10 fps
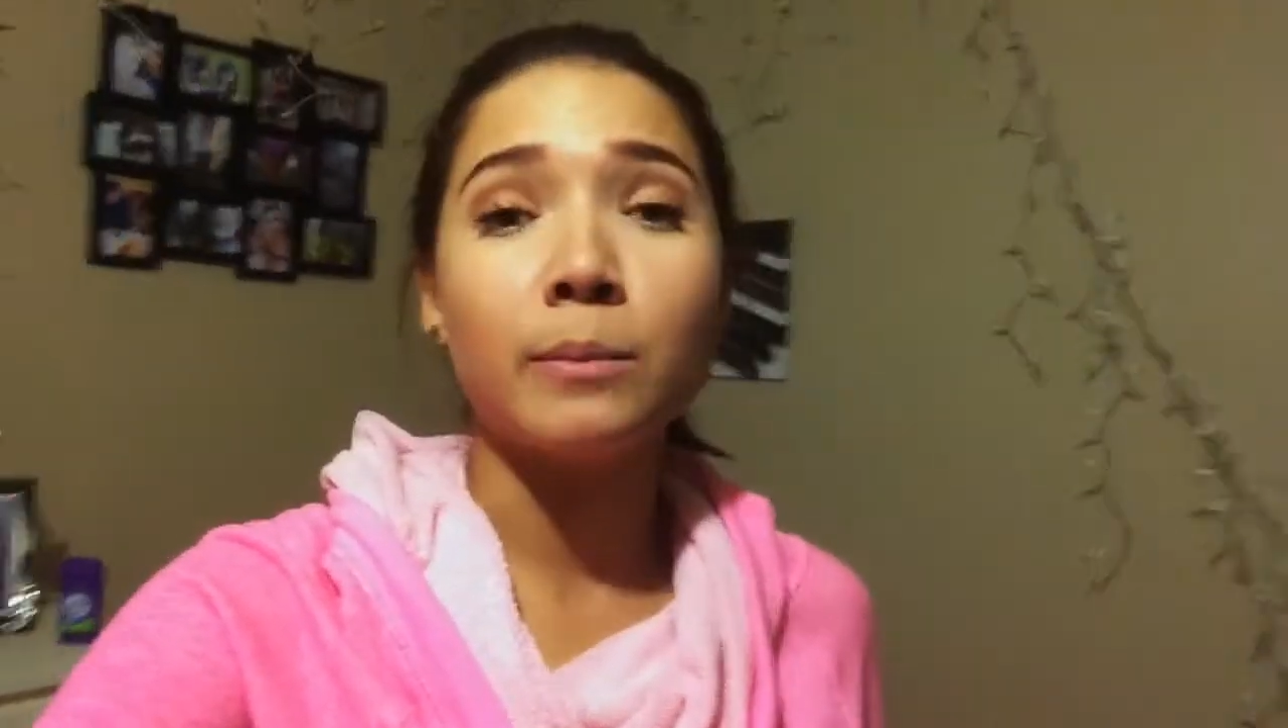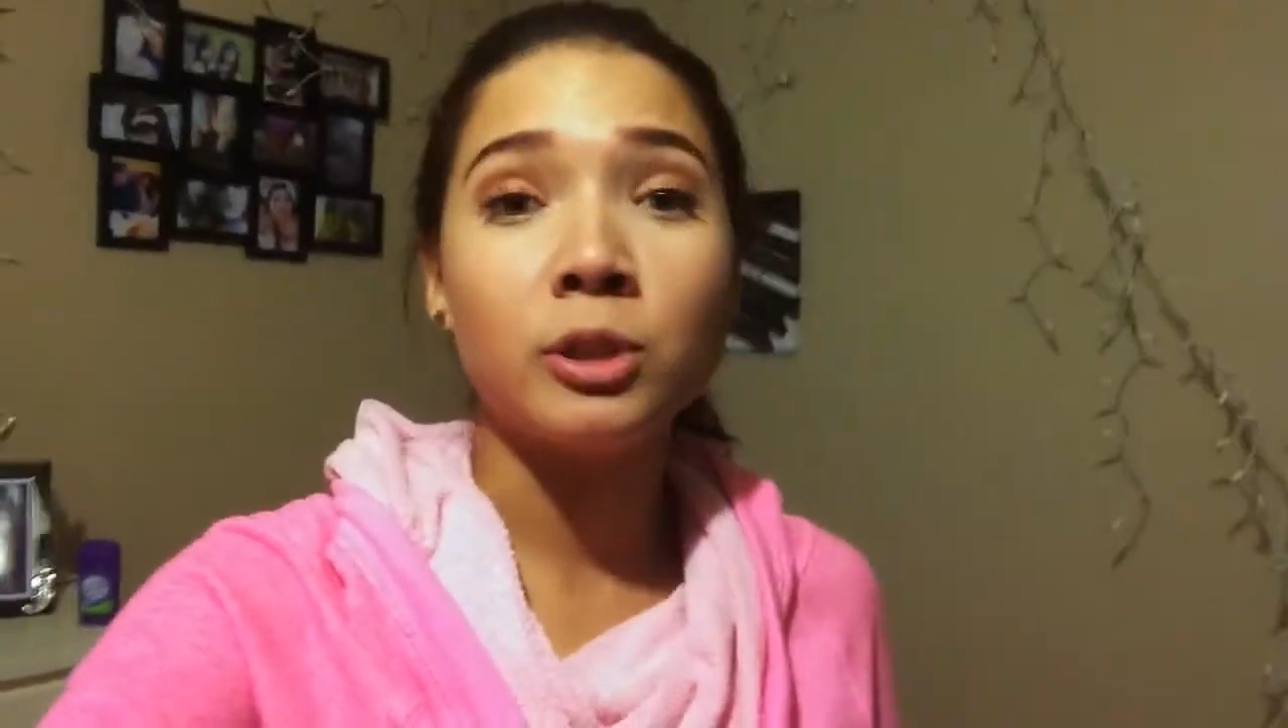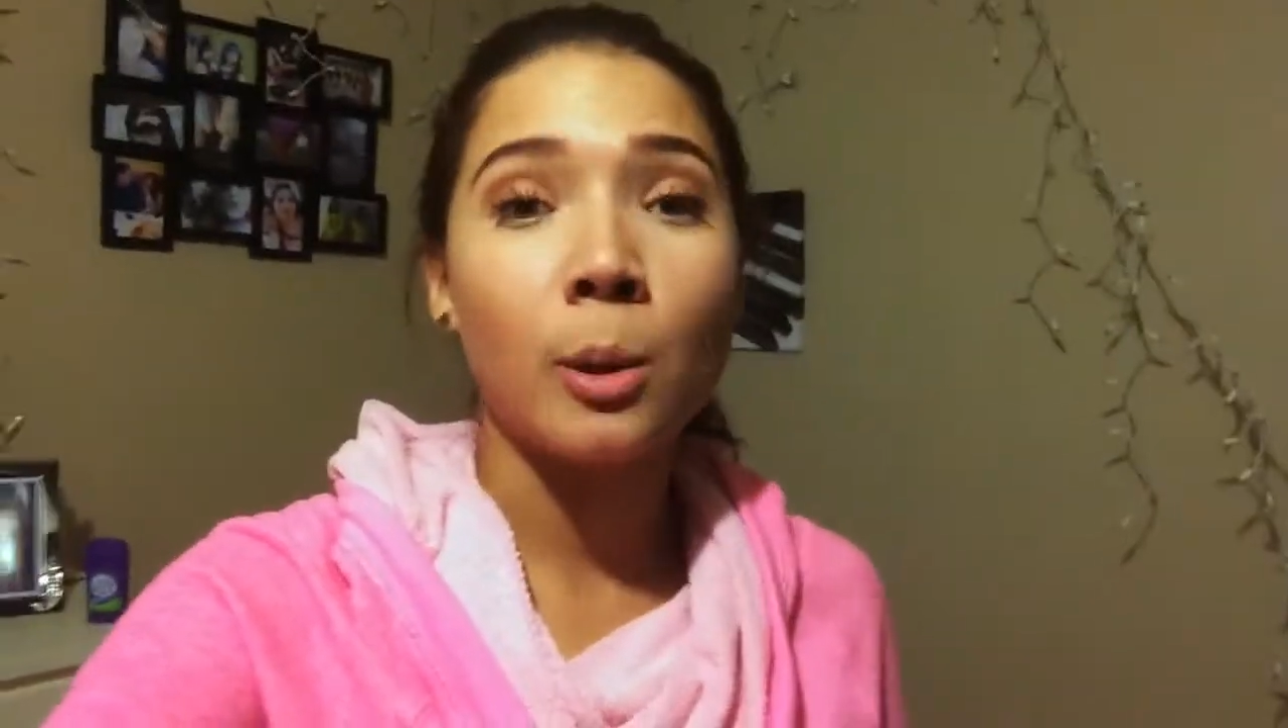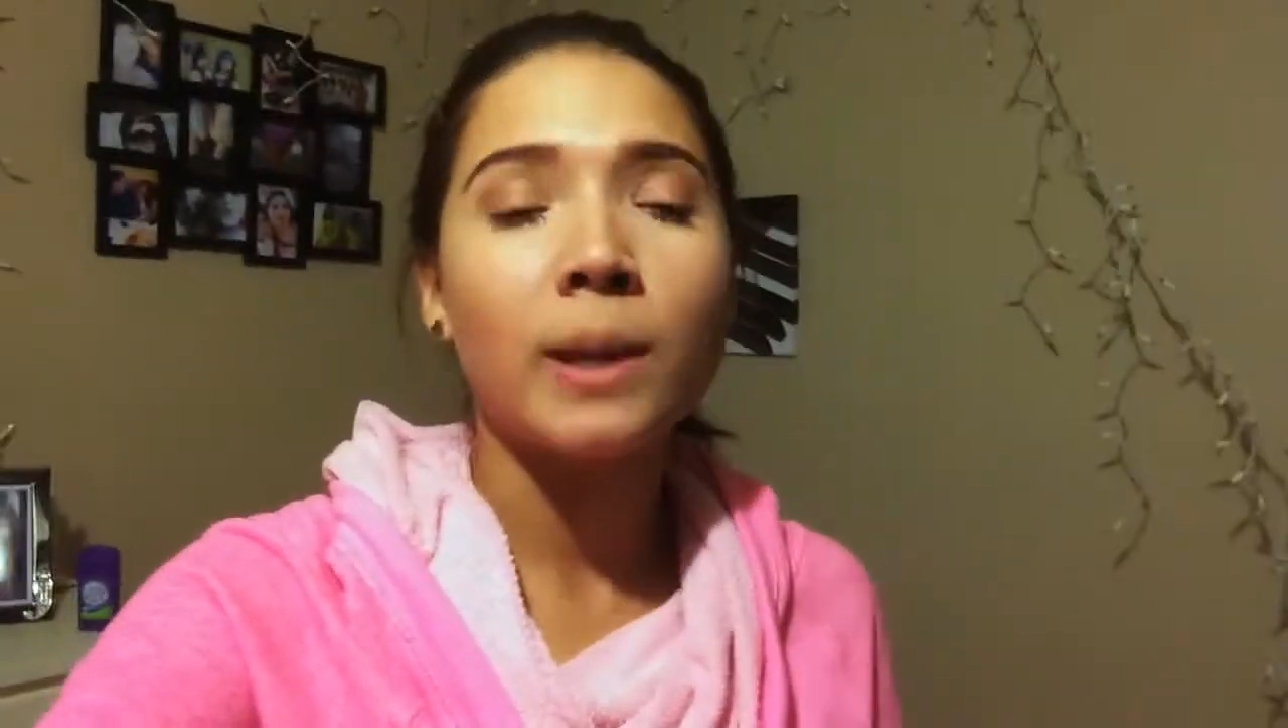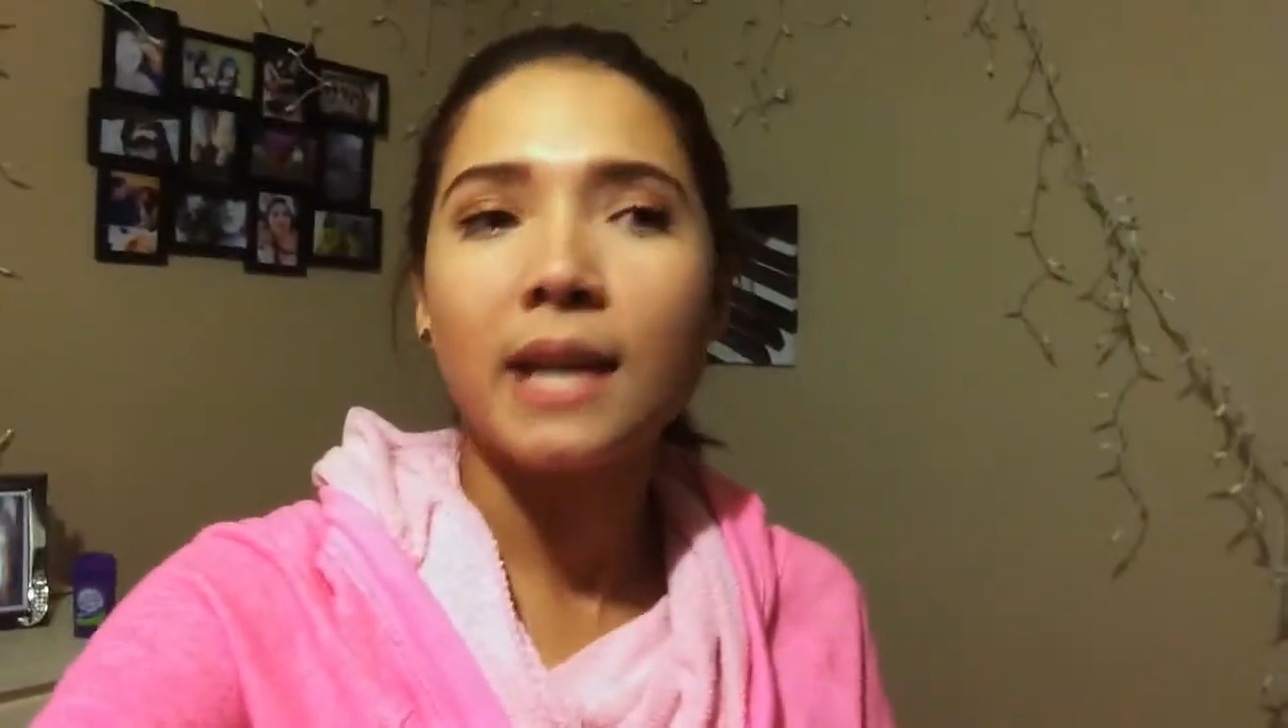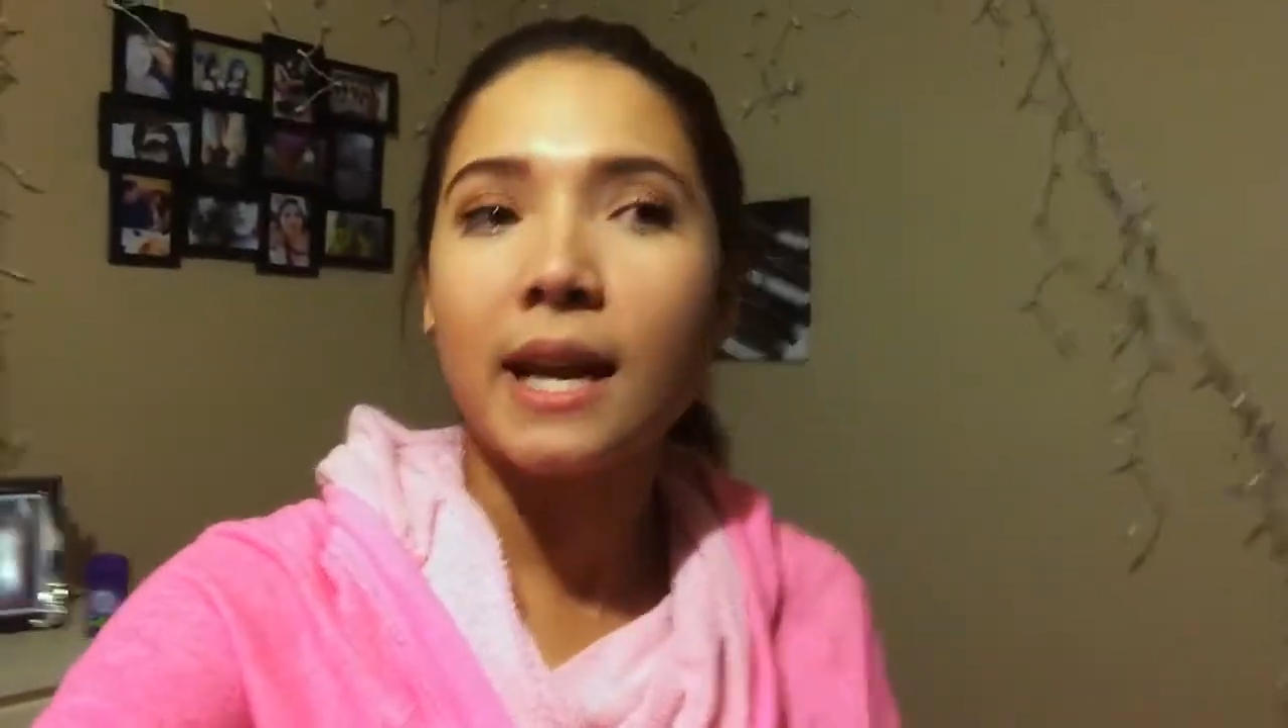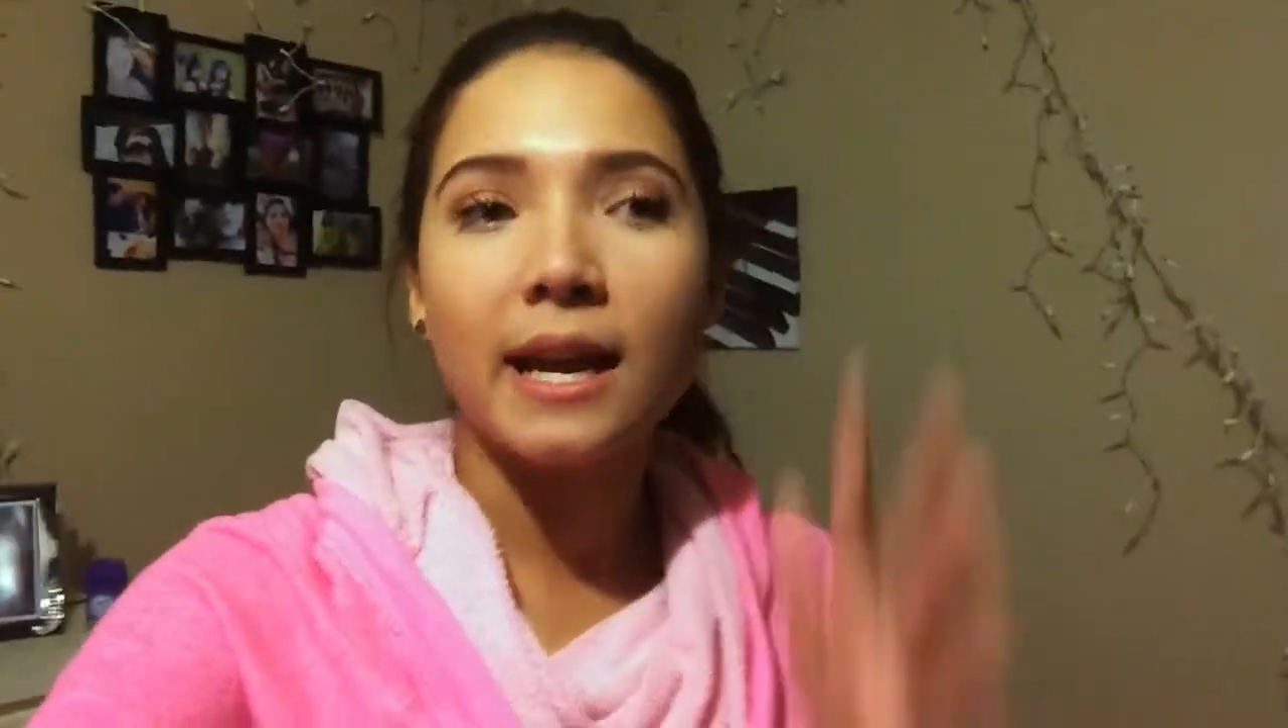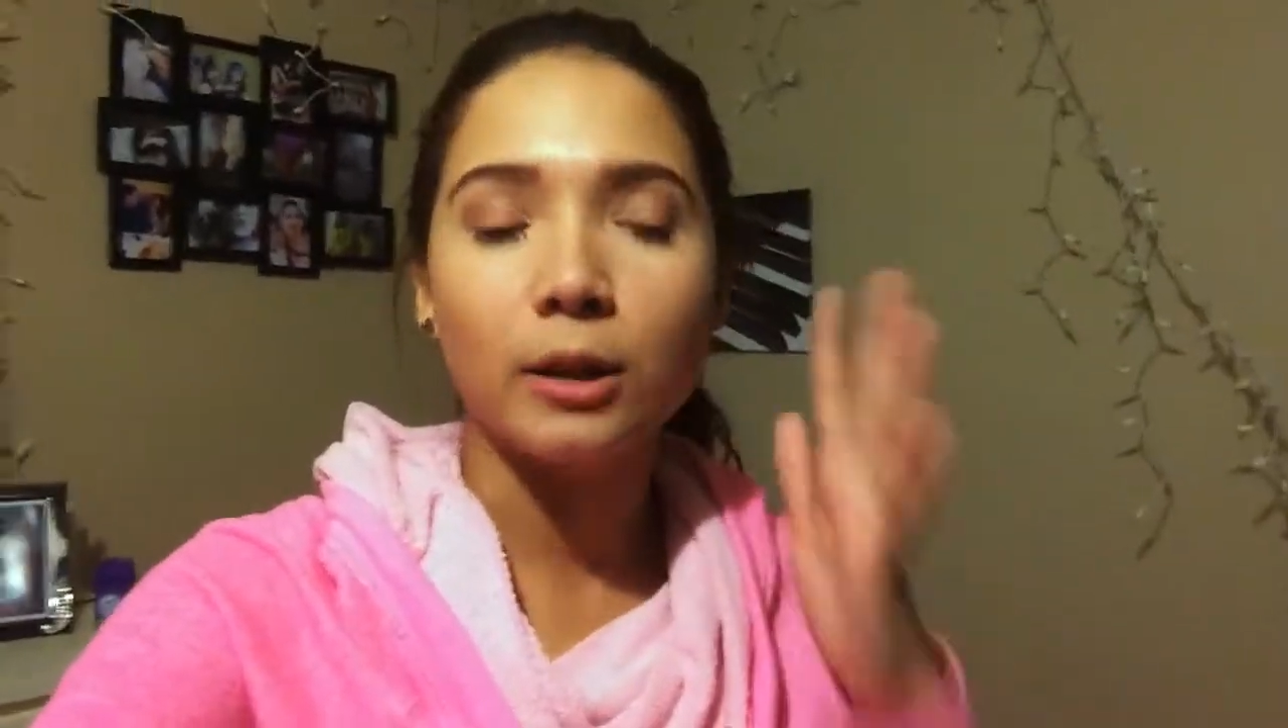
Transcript: so excited and